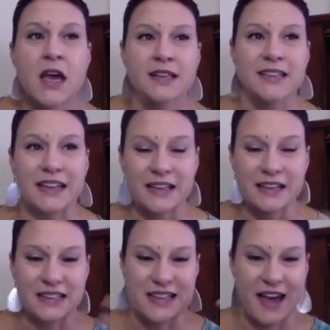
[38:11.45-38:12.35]
Data
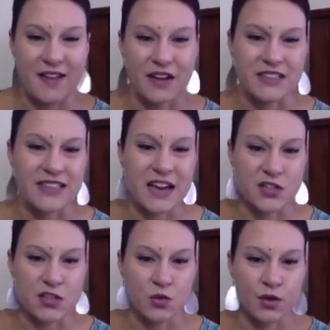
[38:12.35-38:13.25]
needs to have
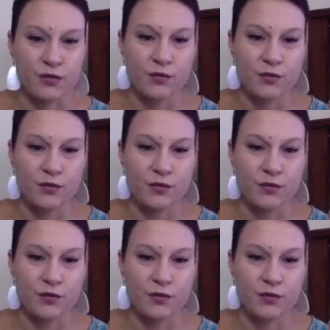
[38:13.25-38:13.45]
contextual